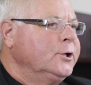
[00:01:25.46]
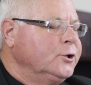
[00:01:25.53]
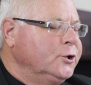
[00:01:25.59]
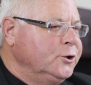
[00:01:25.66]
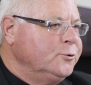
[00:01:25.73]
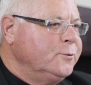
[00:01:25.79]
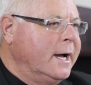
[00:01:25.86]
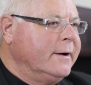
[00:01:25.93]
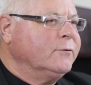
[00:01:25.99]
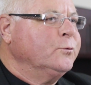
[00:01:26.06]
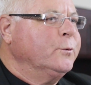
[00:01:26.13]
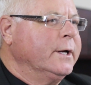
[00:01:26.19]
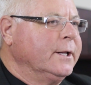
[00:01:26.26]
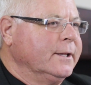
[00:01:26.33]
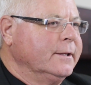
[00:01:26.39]
Do you have a
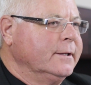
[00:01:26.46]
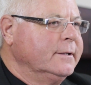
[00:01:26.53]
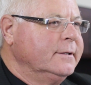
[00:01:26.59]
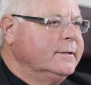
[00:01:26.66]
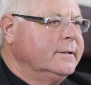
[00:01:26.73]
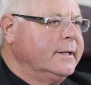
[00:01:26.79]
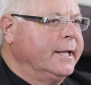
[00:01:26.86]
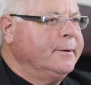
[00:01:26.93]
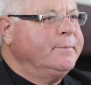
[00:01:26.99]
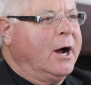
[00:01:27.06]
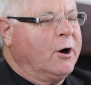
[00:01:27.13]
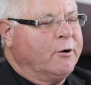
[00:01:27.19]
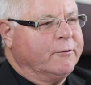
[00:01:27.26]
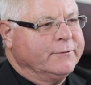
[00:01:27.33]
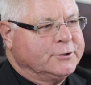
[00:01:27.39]
will and
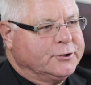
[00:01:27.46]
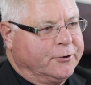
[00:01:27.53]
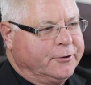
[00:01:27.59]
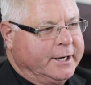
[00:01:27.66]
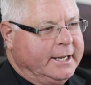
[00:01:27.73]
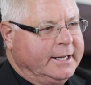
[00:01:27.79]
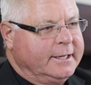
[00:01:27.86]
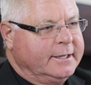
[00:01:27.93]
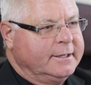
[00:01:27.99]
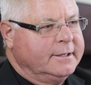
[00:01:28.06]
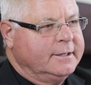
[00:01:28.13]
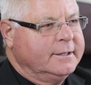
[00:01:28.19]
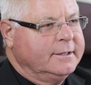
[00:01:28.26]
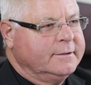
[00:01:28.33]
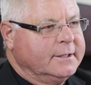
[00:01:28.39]
power of attorney
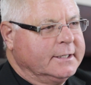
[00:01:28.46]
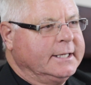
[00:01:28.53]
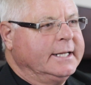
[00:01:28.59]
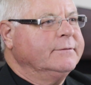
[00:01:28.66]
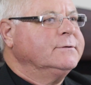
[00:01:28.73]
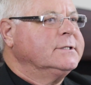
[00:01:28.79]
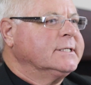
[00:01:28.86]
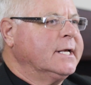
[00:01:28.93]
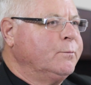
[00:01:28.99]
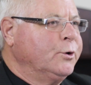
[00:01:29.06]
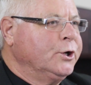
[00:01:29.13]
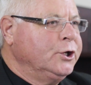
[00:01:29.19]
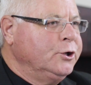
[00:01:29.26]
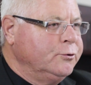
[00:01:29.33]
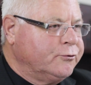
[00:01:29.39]
that gives
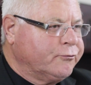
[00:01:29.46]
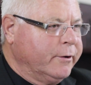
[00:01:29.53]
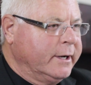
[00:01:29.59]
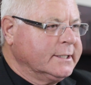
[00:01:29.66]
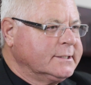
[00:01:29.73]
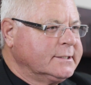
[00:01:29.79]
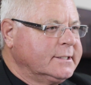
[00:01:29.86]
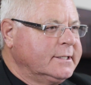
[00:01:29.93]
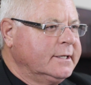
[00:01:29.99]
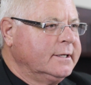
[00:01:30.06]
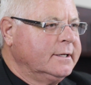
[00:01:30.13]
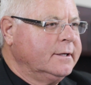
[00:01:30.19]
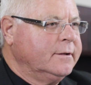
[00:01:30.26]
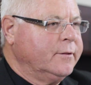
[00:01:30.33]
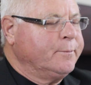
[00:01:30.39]
someone you trust
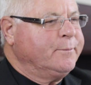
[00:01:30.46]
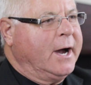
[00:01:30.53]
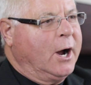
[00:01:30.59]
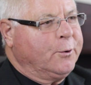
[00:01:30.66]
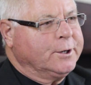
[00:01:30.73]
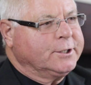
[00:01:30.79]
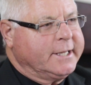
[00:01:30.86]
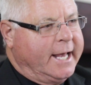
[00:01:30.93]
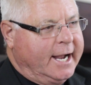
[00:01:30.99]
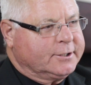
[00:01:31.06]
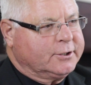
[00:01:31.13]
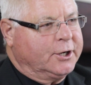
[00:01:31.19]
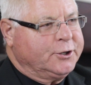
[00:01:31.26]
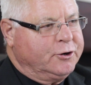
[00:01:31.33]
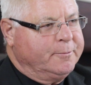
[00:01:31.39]
the power to
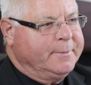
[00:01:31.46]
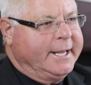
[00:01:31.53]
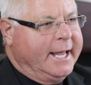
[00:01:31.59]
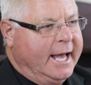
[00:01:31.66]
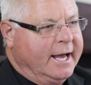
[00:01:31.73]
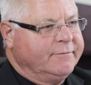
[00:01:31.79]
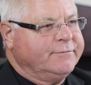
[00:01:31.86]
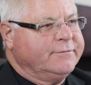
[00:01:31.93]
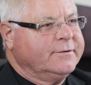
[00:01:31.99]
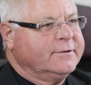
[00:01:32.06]
act on your behalf?